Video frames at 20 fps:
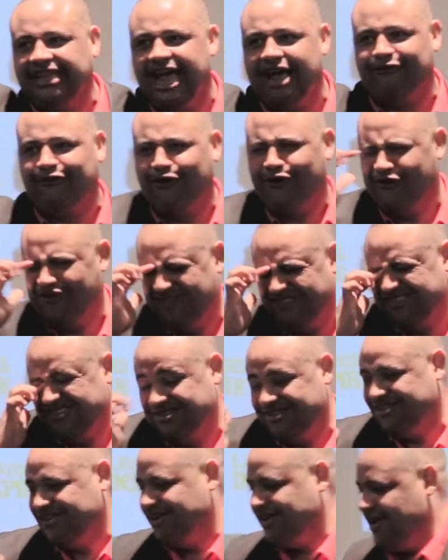level.
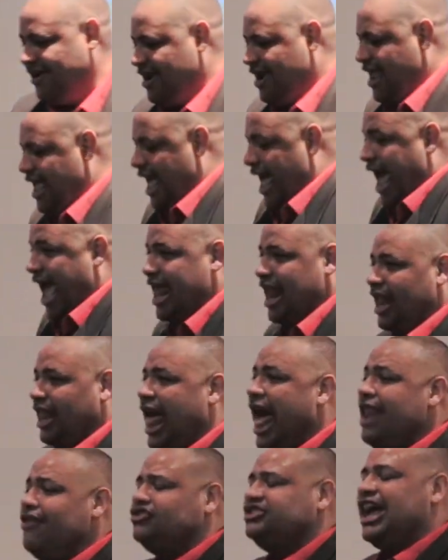And a
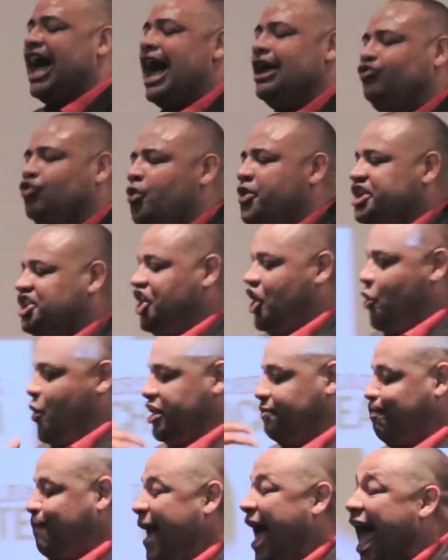lot of times when we deal
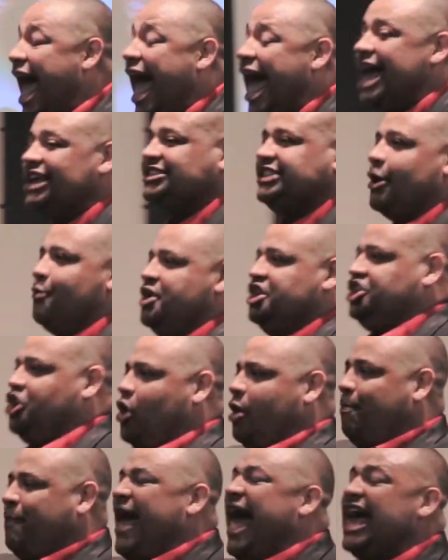with past and we deal
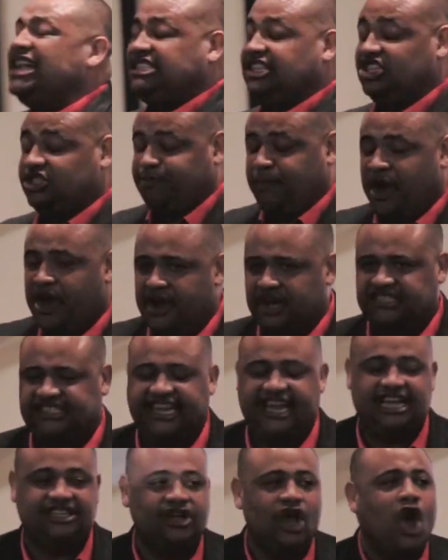with past
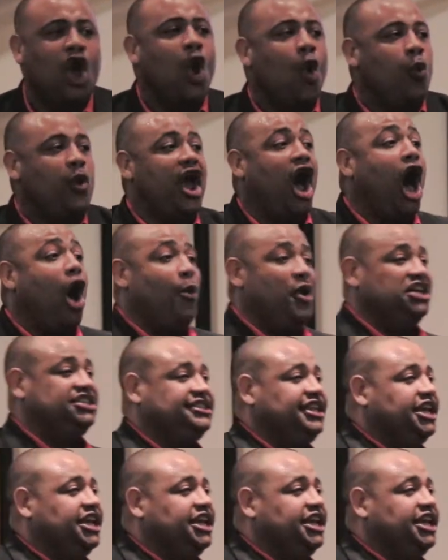experiences, we always